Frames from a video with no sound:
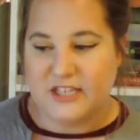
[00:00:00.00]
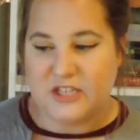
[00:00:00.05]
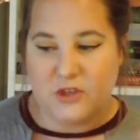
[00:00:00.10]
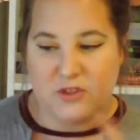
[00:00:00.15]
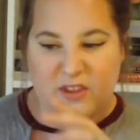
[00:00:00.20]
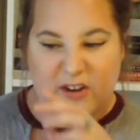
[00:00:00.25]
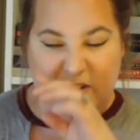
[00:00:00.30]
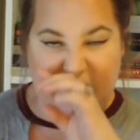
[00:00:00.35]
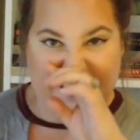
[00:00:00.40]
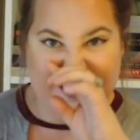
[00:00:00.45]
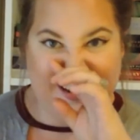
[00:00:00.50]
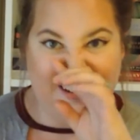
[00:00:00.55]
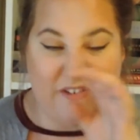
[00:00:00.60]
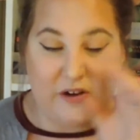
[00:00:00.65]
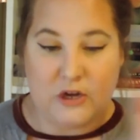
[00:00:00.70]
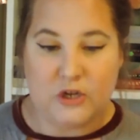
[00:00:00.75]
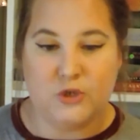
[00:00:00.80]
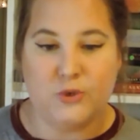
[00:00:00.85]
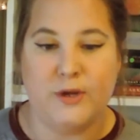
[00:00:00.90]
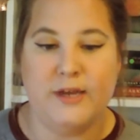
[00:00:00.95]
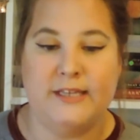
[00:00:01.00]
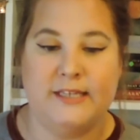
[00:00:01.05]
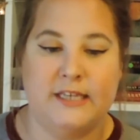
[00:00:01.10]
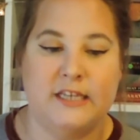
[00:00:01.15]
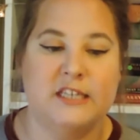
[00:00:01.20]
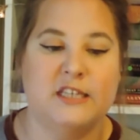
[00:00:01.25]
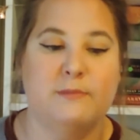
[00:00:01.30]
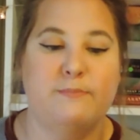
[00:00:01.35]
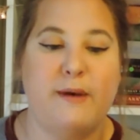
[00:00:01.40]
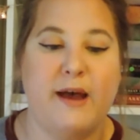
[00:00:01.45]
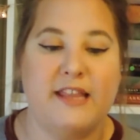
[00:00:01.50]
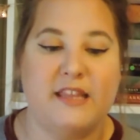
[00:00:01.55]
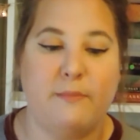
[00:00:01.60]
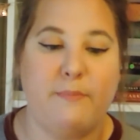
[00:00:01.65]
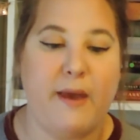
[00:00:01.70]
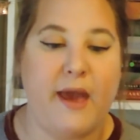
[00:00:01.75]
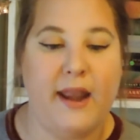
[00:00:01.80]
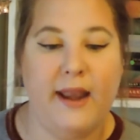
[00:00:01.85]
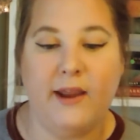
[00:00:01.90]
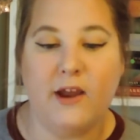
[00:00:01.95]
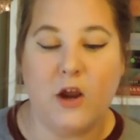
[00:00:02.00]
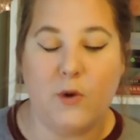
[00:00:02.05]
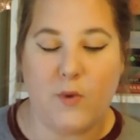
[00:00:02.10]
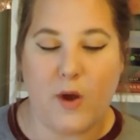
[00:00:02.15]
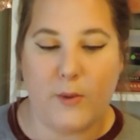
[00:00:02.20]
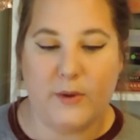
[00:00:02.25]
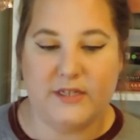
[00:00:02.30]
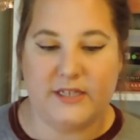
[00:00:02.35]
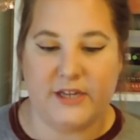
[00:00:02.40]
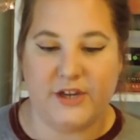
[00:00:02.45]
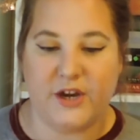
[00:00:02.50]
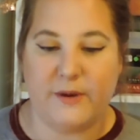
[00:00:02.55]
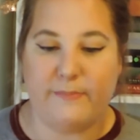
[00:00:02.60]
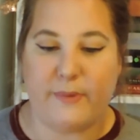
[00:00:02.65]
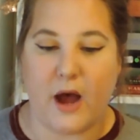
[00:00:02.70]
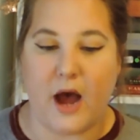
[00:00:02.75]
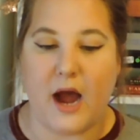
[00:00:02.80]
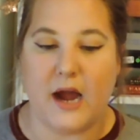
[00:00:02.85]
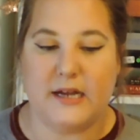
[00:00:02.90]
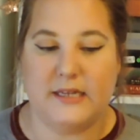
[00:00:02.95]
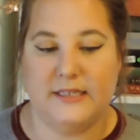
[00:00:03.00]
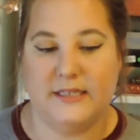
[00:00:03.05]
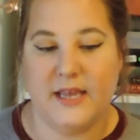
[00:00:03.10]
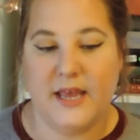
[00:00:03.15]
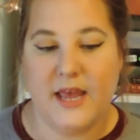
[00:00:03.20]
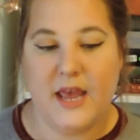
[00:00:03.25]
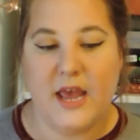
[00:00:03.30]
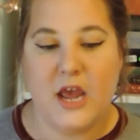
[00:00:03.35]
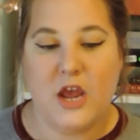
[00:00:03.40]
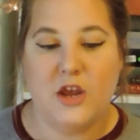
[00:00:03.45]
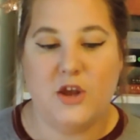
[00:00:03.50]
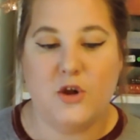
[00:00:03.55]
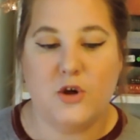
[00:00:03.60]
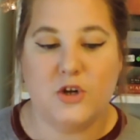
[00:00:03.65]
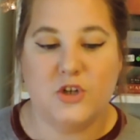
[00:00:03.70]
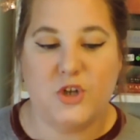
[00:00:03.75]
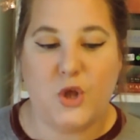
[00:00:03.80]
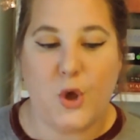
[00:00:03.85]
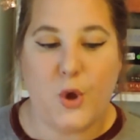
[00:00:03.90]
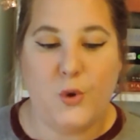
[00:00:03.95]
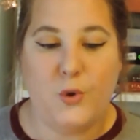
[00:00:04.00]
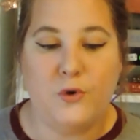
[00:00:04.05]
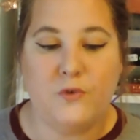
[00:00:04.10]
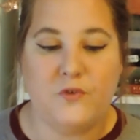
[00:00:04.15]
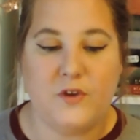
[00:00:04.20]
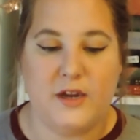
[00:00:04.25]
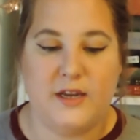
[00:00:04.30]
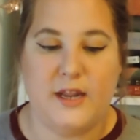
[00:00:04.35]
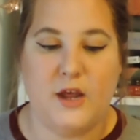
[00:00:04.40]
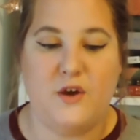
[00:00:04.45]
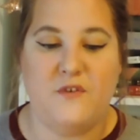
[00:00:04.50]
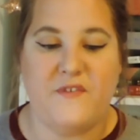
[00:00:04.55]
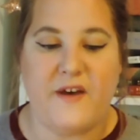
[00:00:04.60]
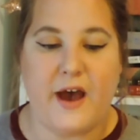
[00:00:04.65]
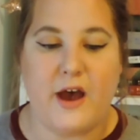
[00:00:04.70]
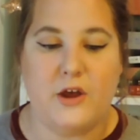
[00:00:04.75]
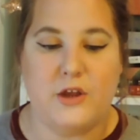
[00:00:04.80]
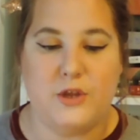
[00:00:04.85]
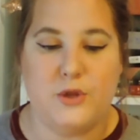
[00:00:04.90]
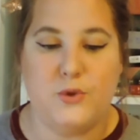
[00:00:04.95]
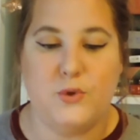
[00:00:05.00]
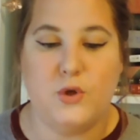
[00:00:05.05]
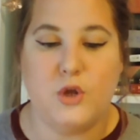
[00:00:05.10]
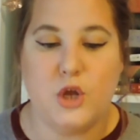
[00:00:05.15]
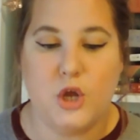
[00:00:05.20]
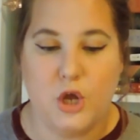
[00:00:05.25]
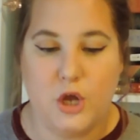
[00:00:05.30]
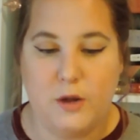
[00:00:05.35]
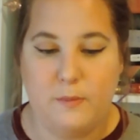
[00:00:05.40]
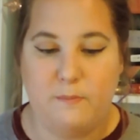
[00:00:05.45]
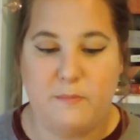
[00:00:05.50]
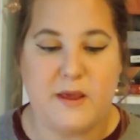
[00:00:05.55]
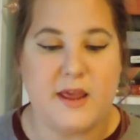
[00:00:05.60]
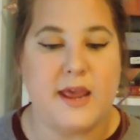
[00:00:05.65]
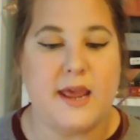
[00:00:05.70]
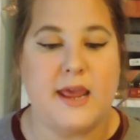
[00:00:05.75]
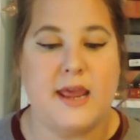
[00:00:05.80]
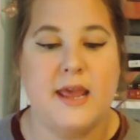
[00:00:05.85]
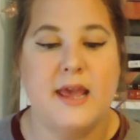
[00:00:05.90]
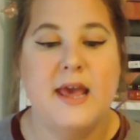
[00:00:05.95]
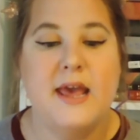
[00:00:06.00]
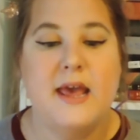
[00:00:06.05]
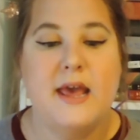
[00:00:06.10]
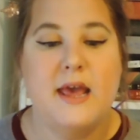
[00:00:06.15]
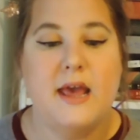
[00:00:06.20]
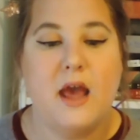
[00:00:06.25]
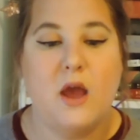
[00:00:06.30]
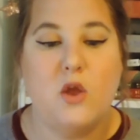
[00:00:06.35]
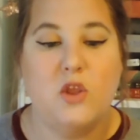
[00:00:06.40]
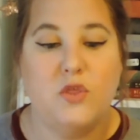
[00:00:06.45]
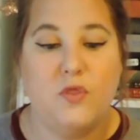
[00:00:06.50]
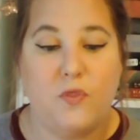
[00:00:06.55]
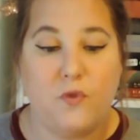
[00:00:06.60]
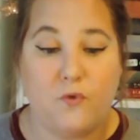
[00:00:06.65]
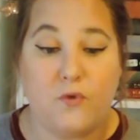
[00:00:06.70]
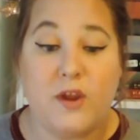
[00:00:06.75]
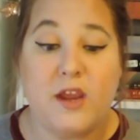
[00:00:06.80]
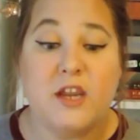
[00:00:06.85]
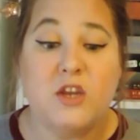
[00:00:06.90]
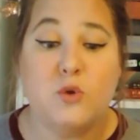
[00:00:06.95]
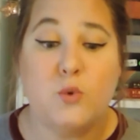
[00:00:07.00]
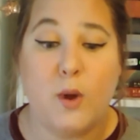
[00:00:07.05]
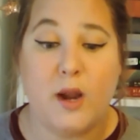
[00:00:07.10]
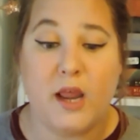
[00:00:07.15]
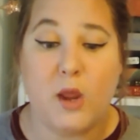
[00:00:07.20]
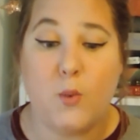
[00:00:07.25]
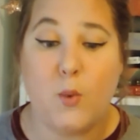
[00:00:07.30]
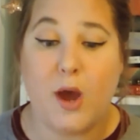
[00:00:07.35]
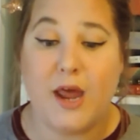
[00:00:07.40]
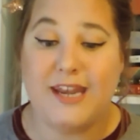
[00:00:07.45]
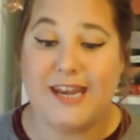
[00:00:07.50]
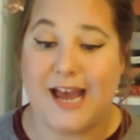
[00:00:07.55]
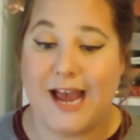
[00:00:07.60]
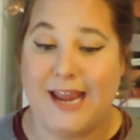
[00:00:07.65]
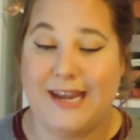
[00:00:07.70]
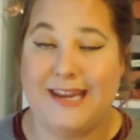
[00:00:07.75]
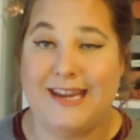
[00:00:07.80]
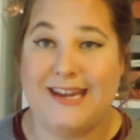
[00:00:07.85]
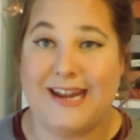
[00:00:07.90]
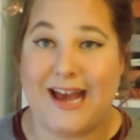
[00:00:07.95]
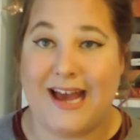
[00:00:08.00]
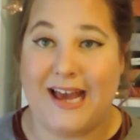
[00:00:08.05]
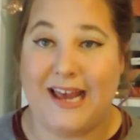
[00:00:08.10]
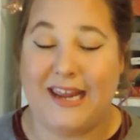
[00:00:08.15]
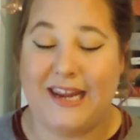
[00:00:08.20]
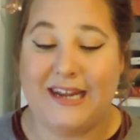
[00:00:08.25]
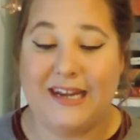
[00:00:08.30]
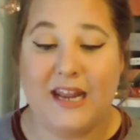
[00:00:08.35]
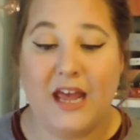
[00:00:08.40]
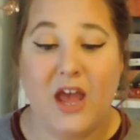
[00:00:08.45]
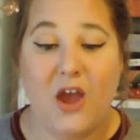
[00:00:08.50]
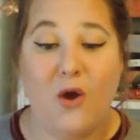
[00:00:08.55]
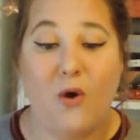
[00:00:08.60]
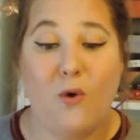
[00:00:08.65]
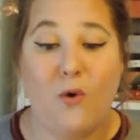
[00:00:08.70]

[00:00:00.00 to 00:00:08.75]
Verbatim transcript: So there's different choices, but depending on what was in your box, your total retail value could be $321.99